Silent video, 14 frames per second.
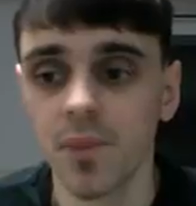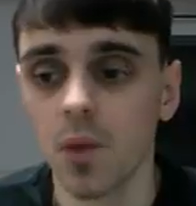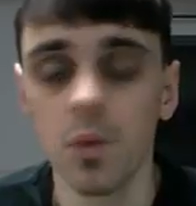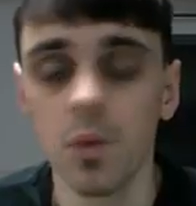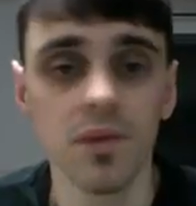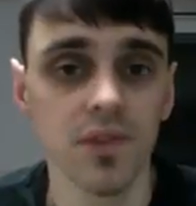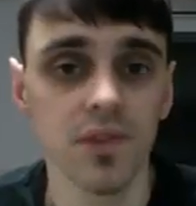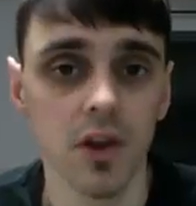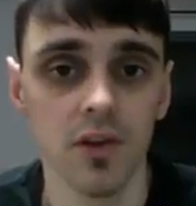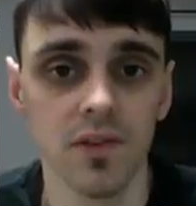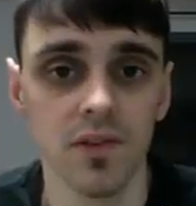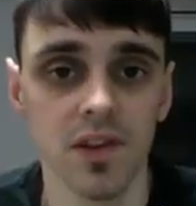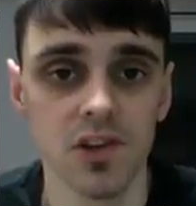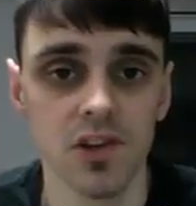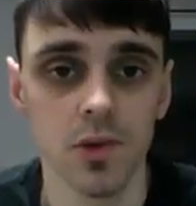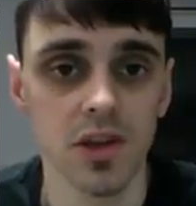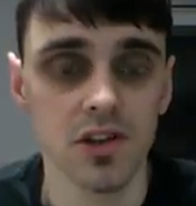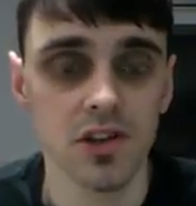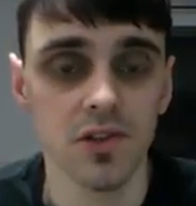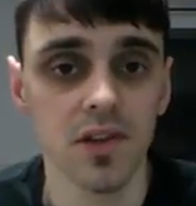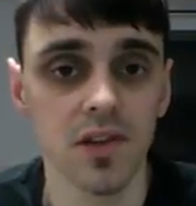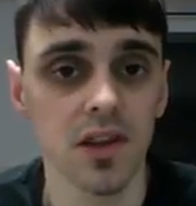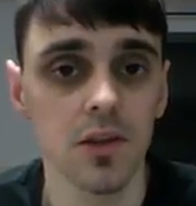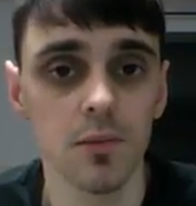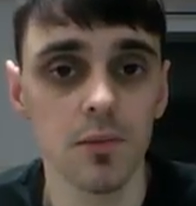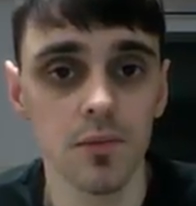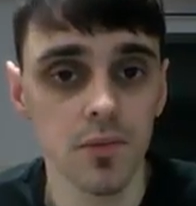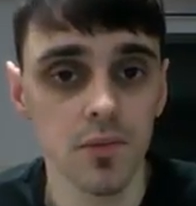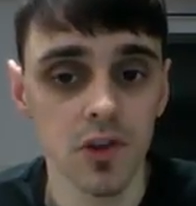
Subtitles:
with certain situations that you